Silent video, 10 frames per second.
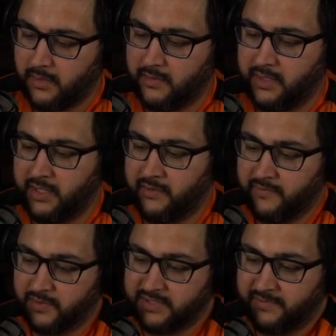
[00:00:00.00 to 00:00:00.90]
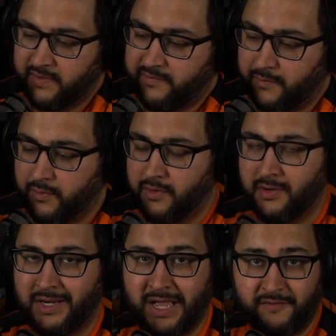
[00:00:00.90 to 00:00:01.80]
the 474
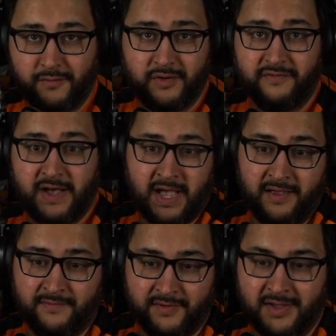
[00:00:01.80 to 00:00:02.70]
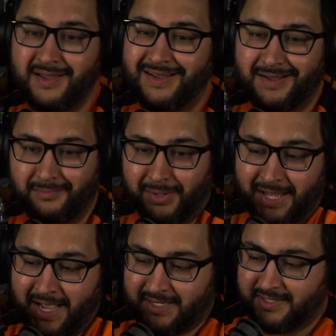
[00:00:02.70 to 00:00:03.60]
945
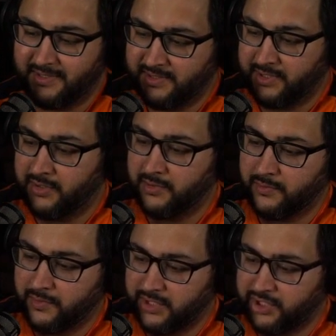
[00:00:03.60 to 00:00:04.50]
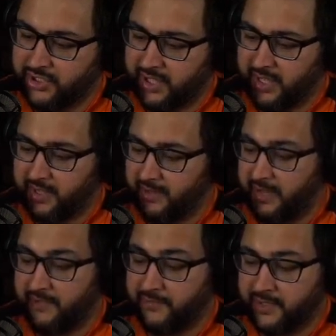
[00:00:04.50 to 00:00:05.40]
blocked zone, which
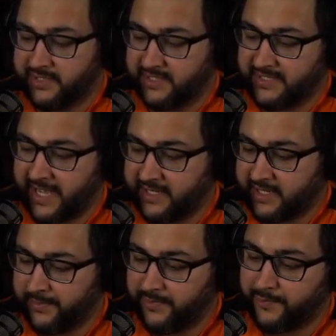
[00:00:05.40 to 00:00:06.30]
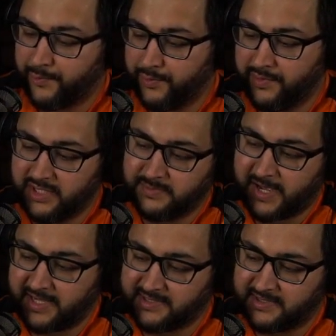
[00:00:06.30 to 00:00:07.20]
846 had to come through these
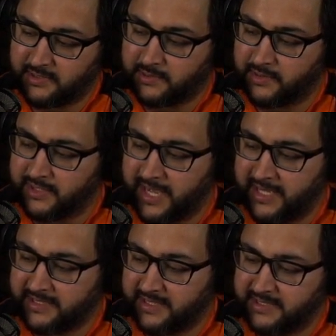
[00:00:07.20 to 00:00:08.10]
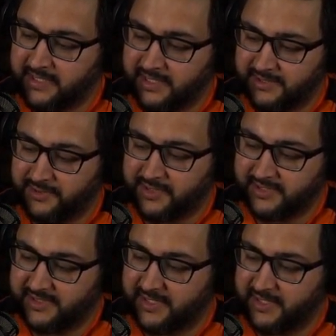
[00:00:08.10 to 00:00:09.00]
passes in order to access. And as you can
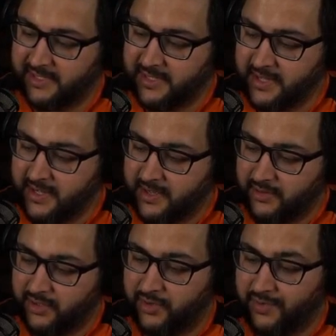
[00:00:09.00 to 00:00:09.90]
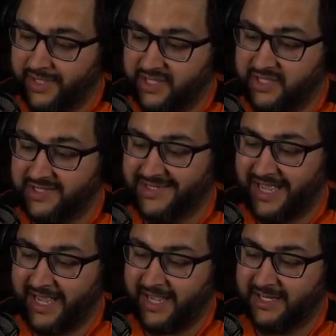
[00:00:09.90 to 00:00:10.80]
see, there is
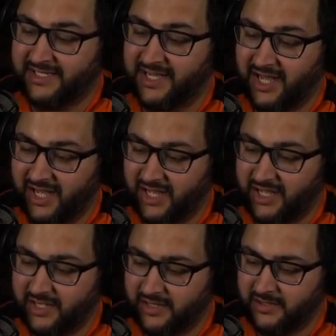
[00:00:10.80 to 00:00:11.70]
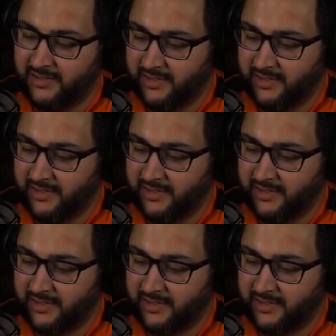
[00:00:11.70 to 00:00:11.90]
a ton